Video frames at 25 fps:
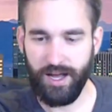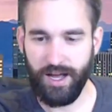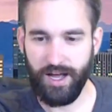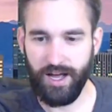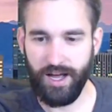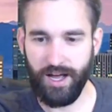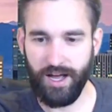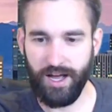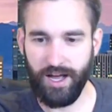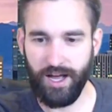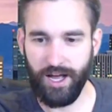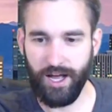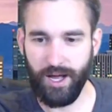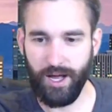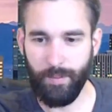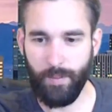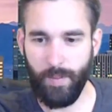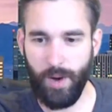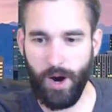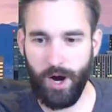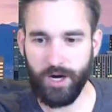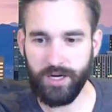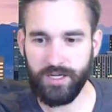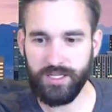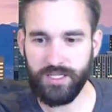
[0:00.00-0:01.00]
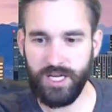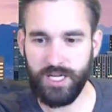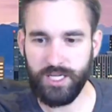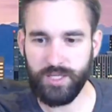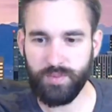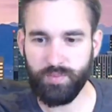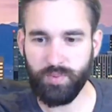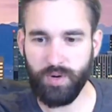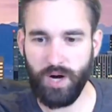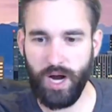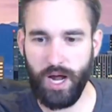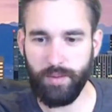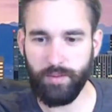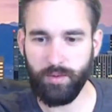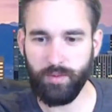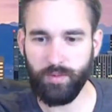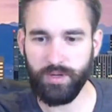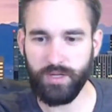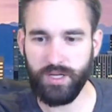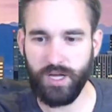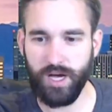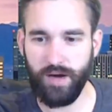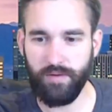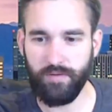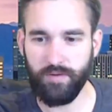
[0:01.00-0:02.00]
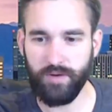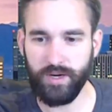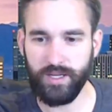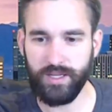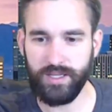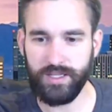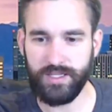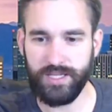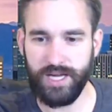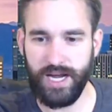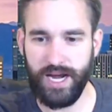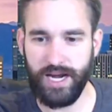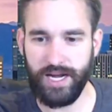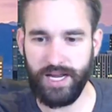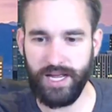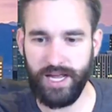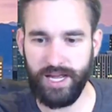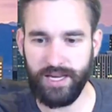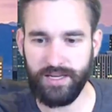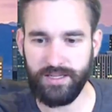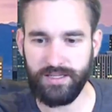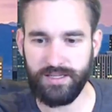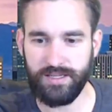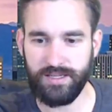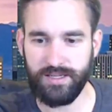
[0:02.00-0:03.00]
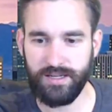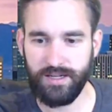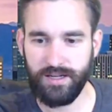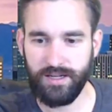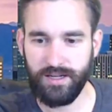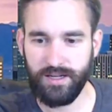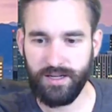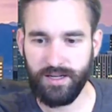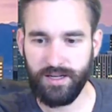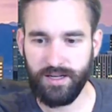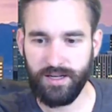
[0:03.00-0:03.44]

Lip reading: Mark says, problem with covering the tight ends.